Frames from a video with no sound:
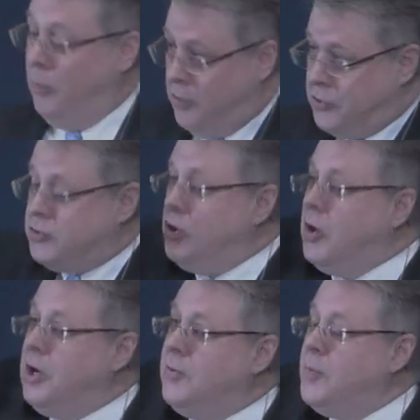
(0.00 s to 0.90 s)
With the
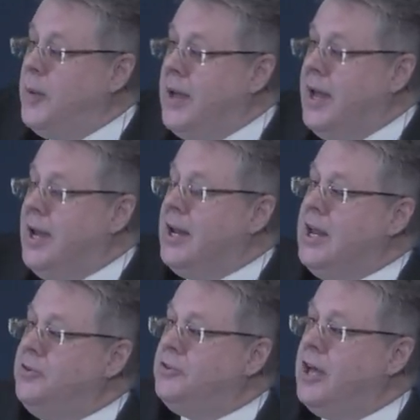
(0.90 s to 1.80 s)
stroke of a pen,
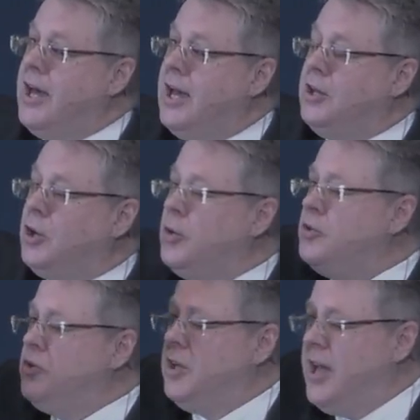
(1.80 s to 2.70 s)
he said
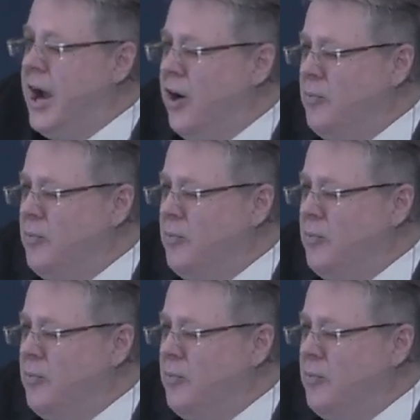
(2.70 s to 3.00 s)
the